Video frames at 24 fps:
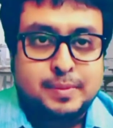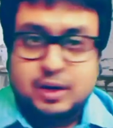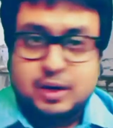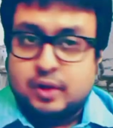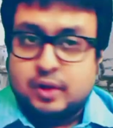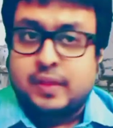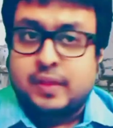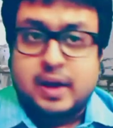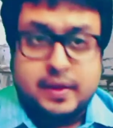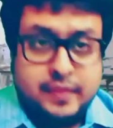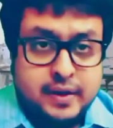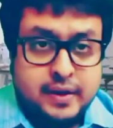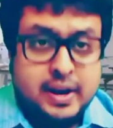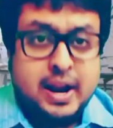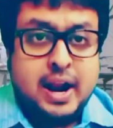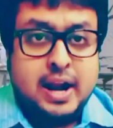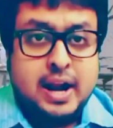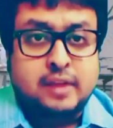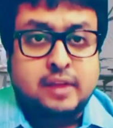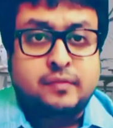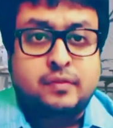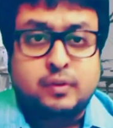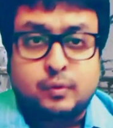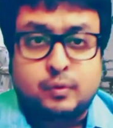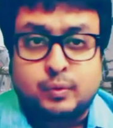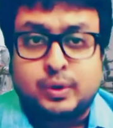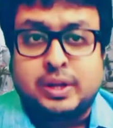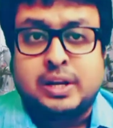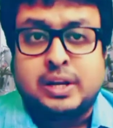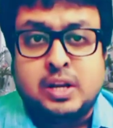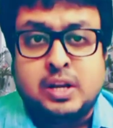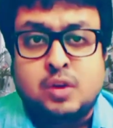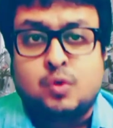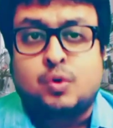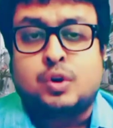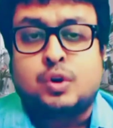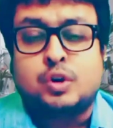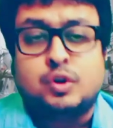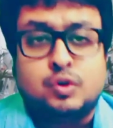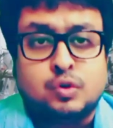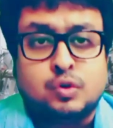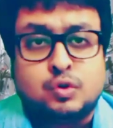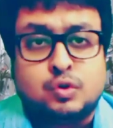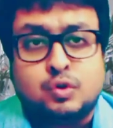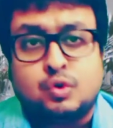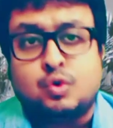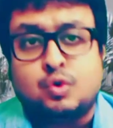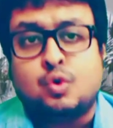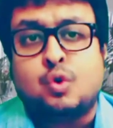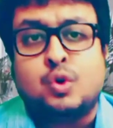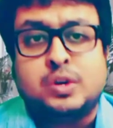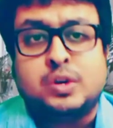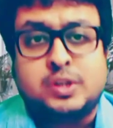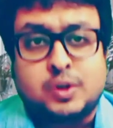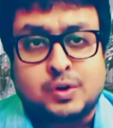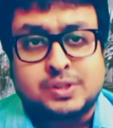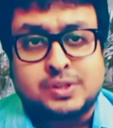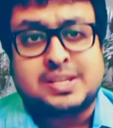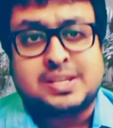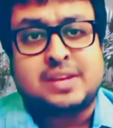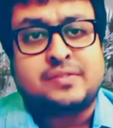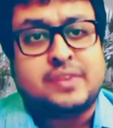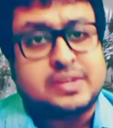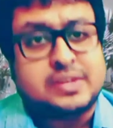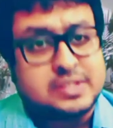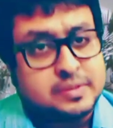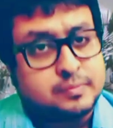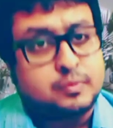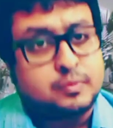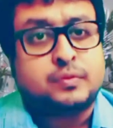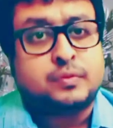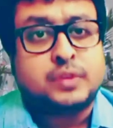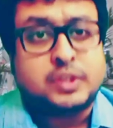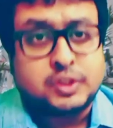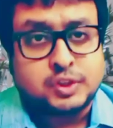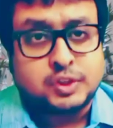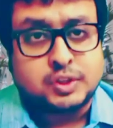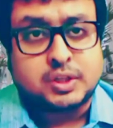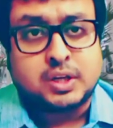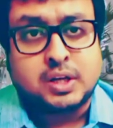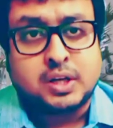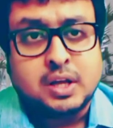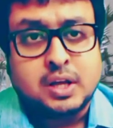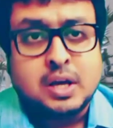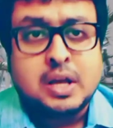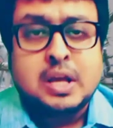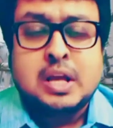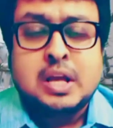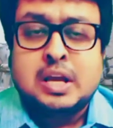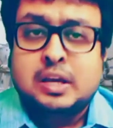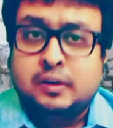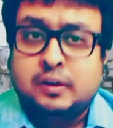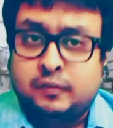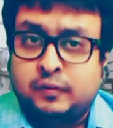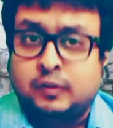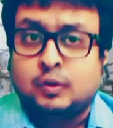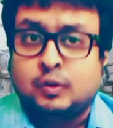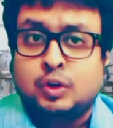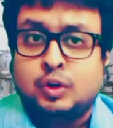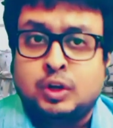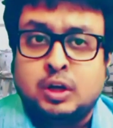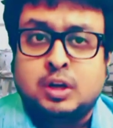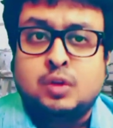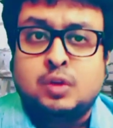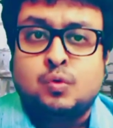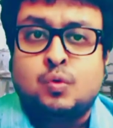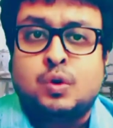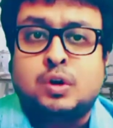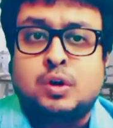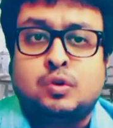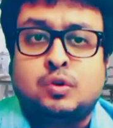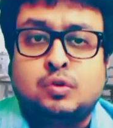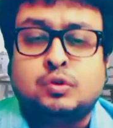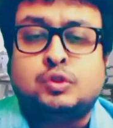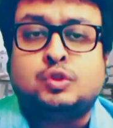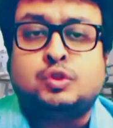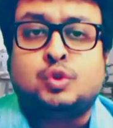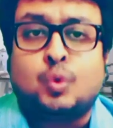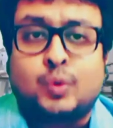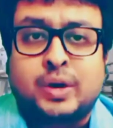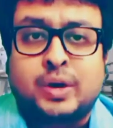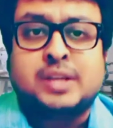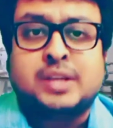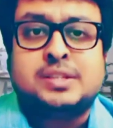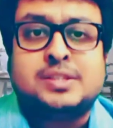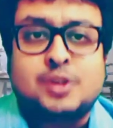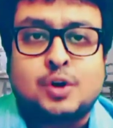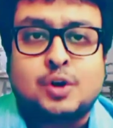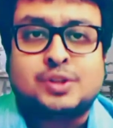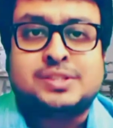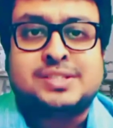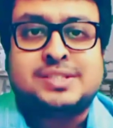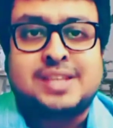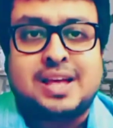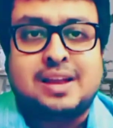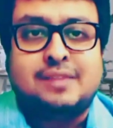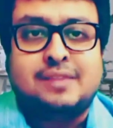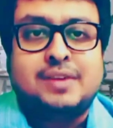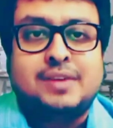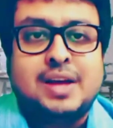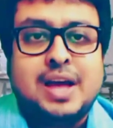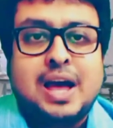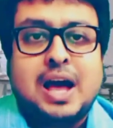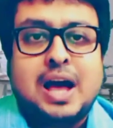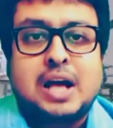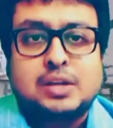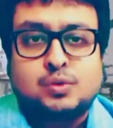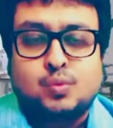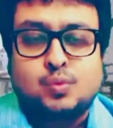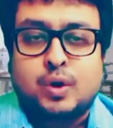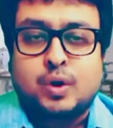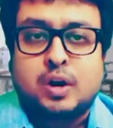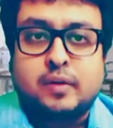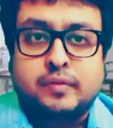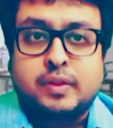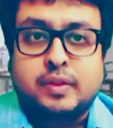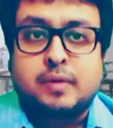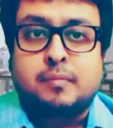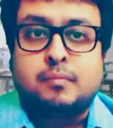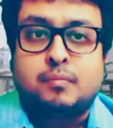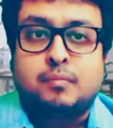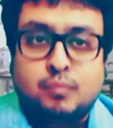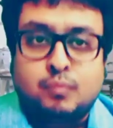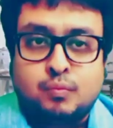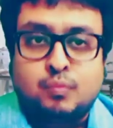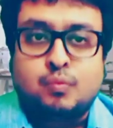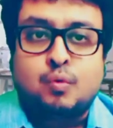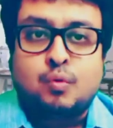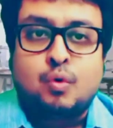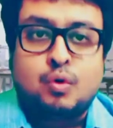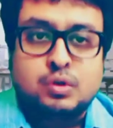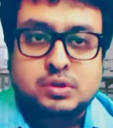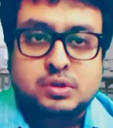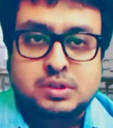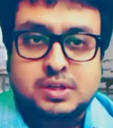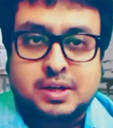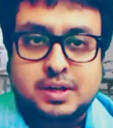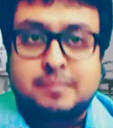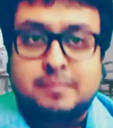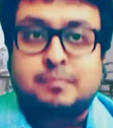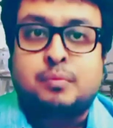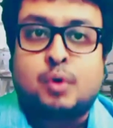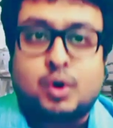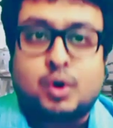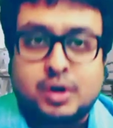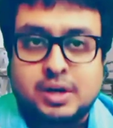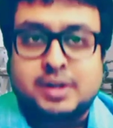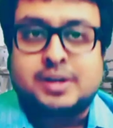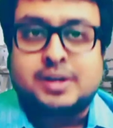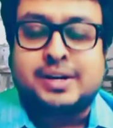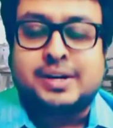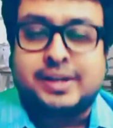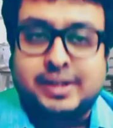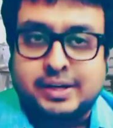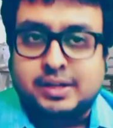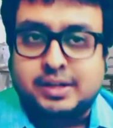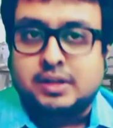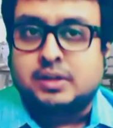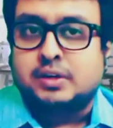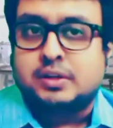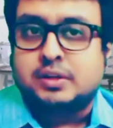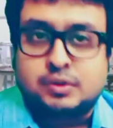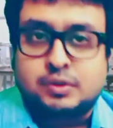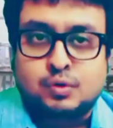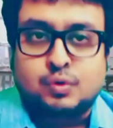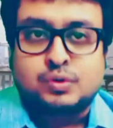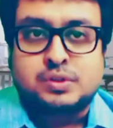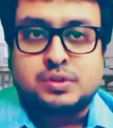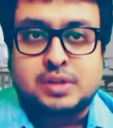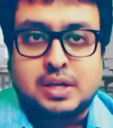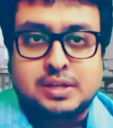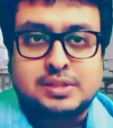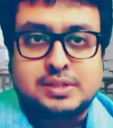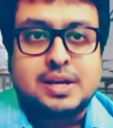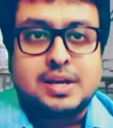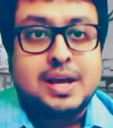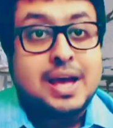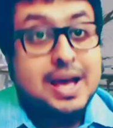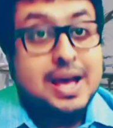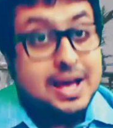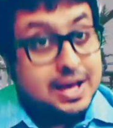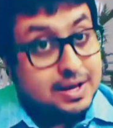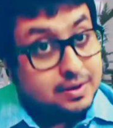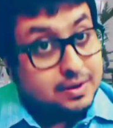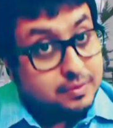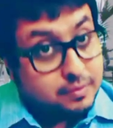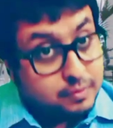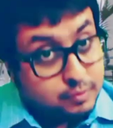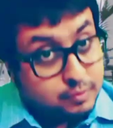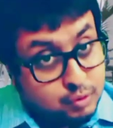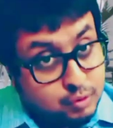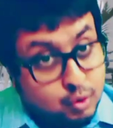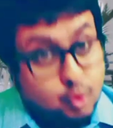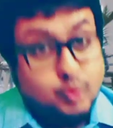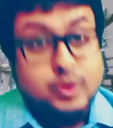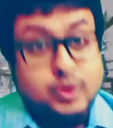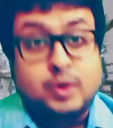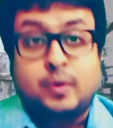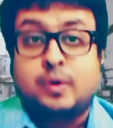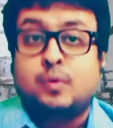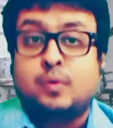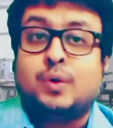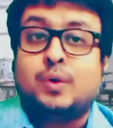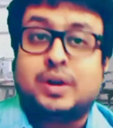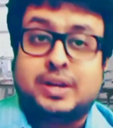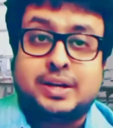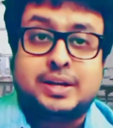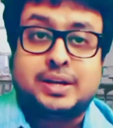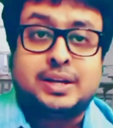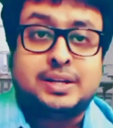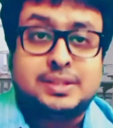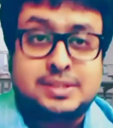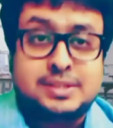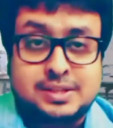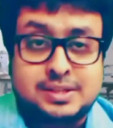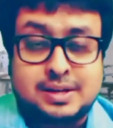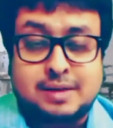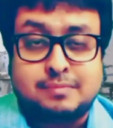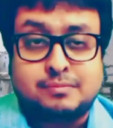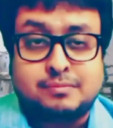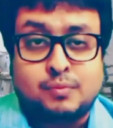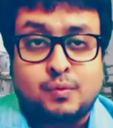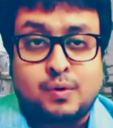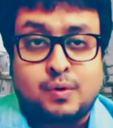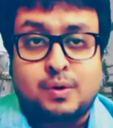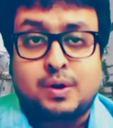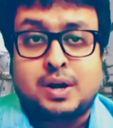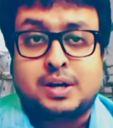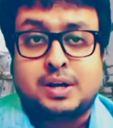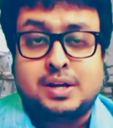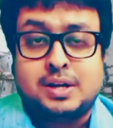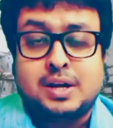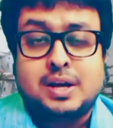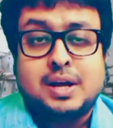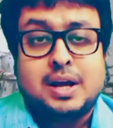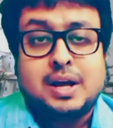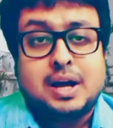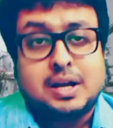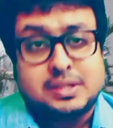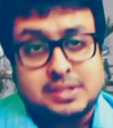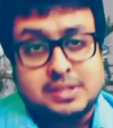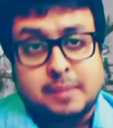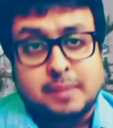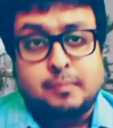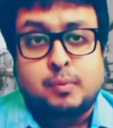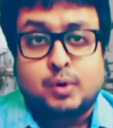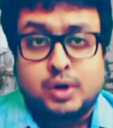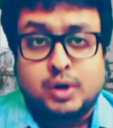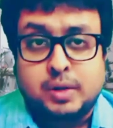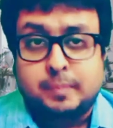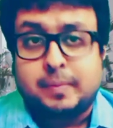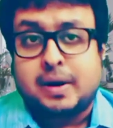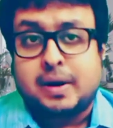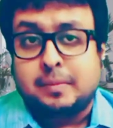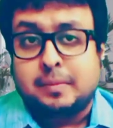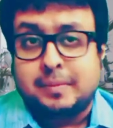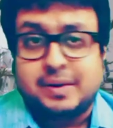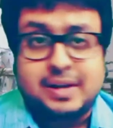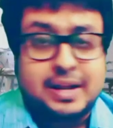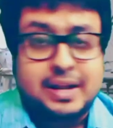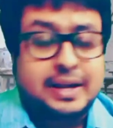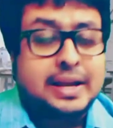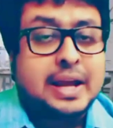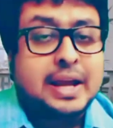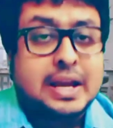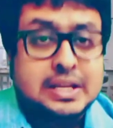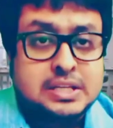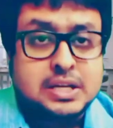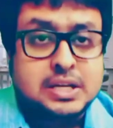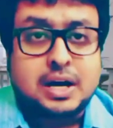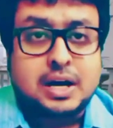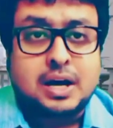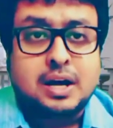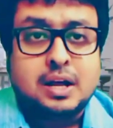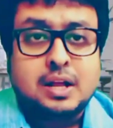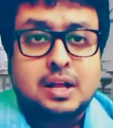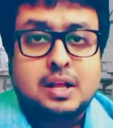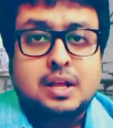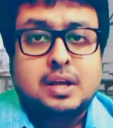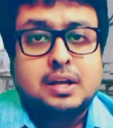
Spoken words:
But on the other hand, if you really want to grow yourself as a professional, if you really want to showcase yourself as one of the most important critical resources, though you are working in somewhat a support department like HR,